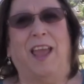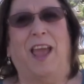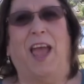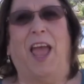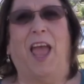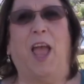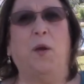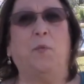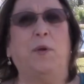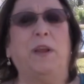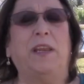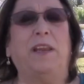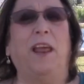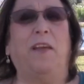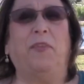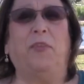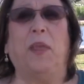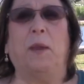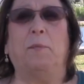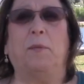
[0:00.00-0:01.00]
And we
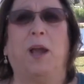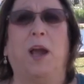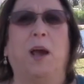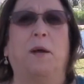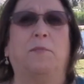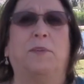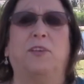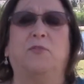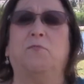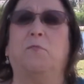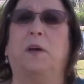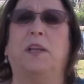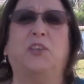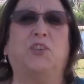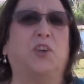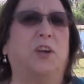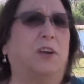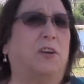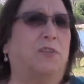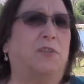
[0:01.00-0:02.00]
let them come and
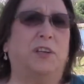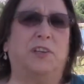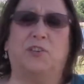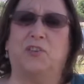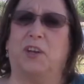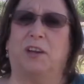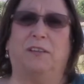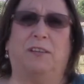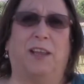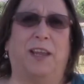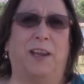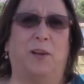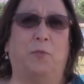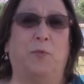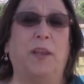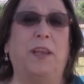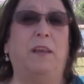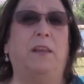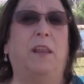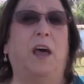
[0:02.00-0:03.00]
munch our, crunch our light.
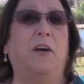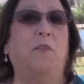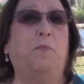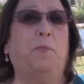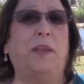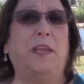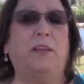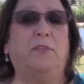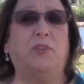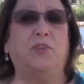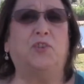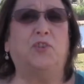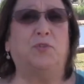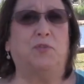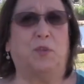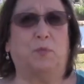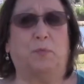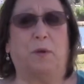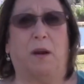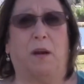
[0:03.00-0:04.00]
We love being the
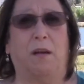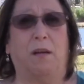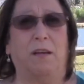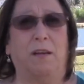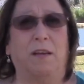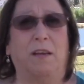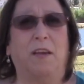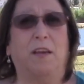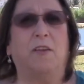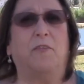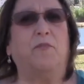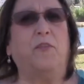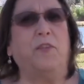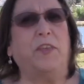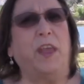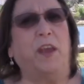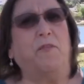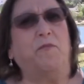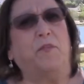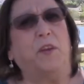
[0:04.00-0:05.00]
juice bar for
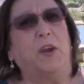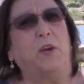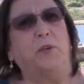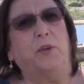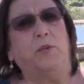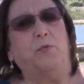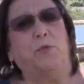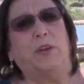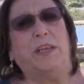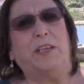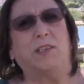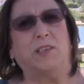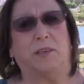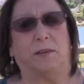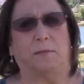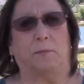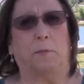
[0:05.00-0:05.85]
that very reason.